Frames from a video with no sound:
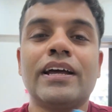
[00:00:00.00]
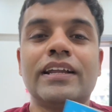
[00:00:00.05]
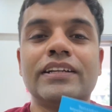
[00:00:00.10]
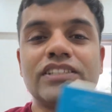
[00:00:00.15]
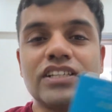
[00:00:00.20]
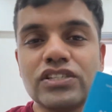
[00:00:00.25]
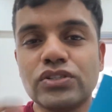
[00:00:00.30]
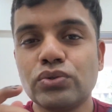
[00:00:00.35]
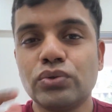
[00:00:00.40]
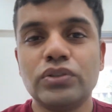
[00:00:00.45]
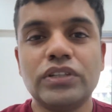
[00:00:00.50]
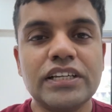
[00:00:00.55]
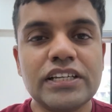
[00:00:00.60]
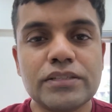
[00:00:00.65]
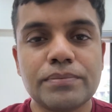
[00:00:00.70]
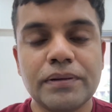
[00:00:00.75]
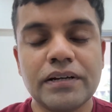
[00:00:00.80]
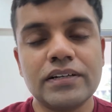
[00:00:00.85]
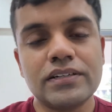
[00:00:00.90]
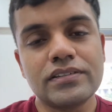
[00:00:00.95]
Just do
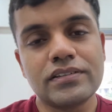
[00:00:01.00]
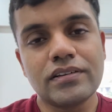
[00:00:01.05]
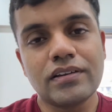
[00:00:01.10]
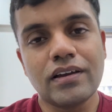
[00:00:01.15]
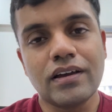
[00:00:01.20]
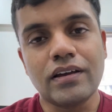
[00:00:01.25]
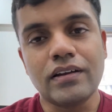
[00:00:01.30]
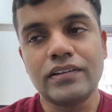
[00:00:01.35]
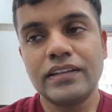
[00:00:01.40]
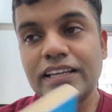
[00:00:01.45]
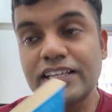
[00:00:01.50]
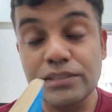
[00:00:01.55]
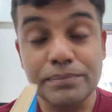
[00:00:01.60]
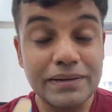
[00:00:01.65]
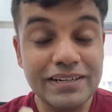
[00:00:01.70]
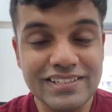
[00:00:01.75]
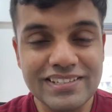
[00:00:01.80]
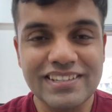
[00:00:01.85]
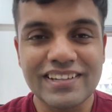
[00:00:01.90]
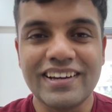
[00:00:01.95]
these bits,
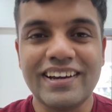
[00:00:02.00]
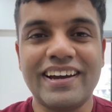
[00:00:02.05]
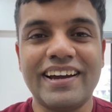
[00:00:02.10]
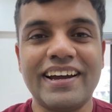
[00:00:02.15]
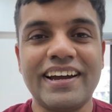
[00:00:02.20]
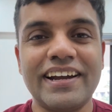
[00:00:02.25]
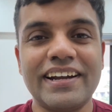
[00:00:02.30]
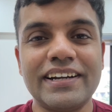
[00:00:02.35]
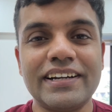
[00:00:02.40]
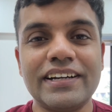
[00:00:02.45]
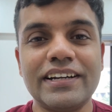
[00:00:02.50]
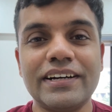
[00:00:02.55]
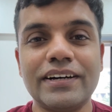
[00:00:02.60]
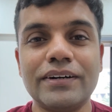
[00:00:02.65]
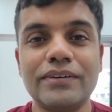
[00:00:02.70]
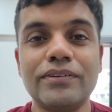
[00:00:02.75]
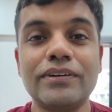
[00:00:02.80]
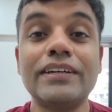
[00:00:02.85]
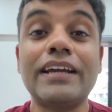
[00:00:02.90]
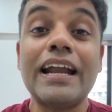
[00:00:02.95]
and
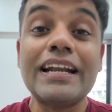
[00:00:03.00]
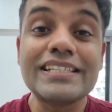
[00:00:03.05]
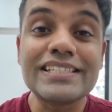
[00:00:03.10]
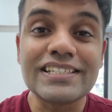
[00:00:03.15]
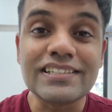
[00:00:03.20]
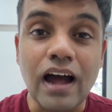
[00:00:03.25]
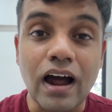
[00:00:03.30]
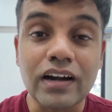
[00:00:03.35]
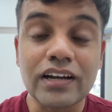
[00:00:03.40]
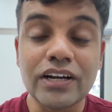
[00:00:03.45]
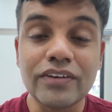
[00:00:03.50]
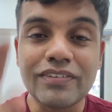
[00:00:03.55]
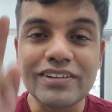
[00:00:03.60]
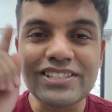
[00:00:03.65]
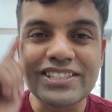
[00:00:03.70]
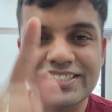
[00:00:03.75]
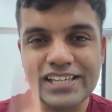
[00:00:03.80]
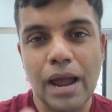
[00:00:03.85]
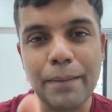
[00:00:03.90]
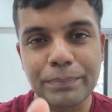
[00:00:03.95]
get started
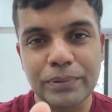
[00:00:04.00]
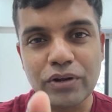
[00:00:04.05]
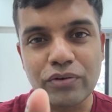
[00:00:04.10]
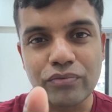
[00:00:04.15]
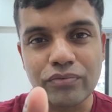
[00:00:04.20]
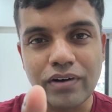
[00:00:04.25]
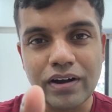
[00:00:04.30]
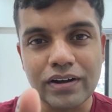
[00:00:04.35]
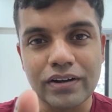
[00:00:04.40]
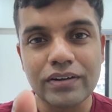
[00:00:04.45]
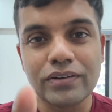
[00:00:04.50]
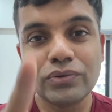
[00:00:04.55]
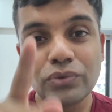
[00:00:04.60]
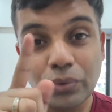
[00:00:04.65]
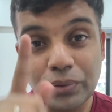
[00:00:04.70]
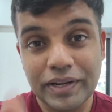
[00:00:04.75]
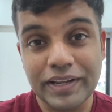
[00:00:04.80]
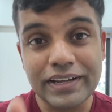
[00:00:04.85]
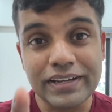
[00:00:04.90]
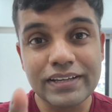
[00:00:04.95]
with chapter 1
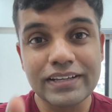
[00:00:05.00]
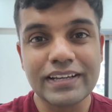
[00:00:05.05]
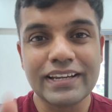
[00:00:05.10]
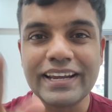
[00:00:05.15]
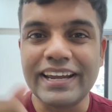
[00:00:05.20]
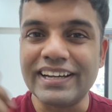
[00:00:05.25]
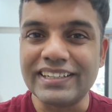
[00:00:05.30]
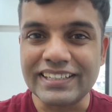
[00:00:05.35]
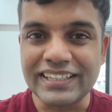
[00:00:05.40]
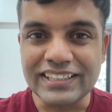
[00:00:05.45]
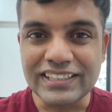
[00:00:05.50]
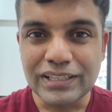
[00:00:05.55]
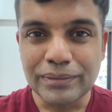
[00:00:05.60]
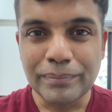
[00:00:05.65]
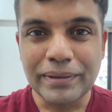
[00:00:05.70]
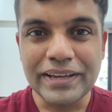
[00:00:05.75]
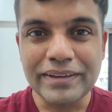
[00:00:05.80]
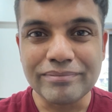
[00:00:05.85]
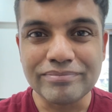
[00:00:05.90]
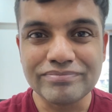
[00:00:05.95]
today, 18th
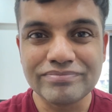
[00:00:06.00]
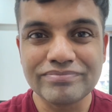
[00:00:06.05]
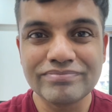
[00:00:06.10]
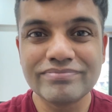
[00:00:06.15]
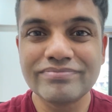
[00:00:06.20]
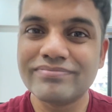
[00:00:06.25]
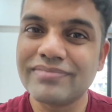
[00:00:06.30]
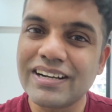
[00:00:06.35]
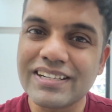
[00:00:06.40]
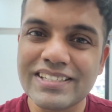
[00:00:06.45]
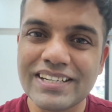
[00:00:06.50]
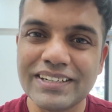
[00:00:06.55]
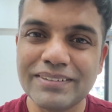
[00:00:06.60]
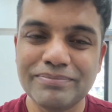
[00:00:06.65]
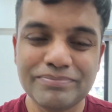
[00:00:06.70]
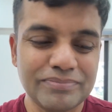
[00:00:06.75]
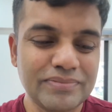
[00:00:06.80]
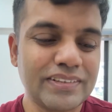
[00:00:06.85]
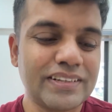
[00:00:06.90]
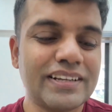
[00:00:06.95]
May. That's
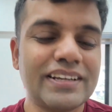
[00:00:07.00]
it.